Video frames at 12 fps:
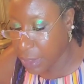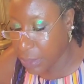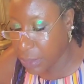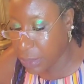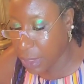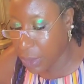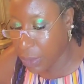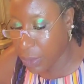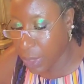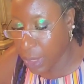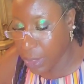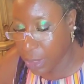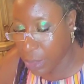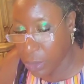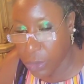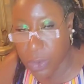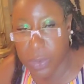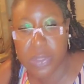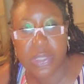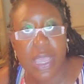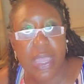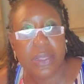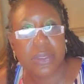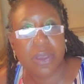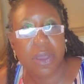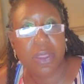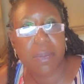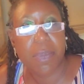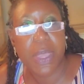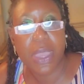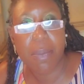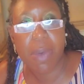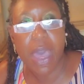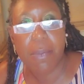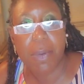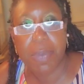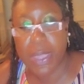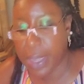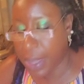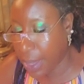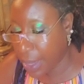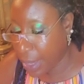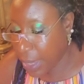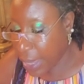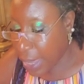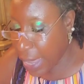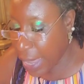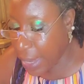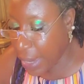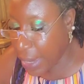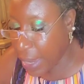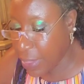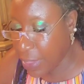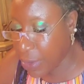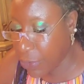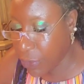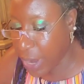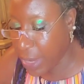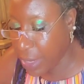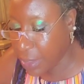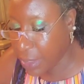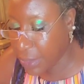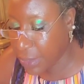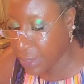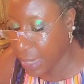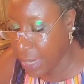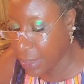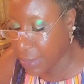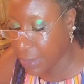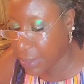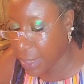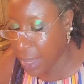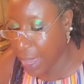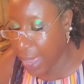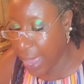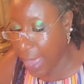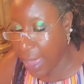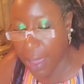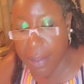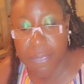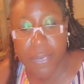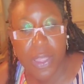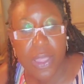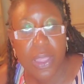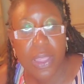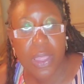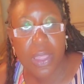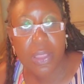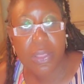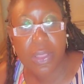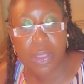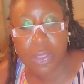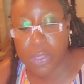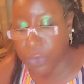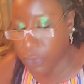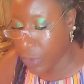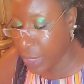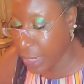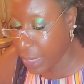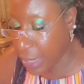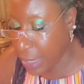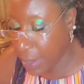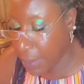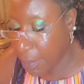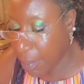So the leukocytes are the big mama bear, and the granulocytes have the 3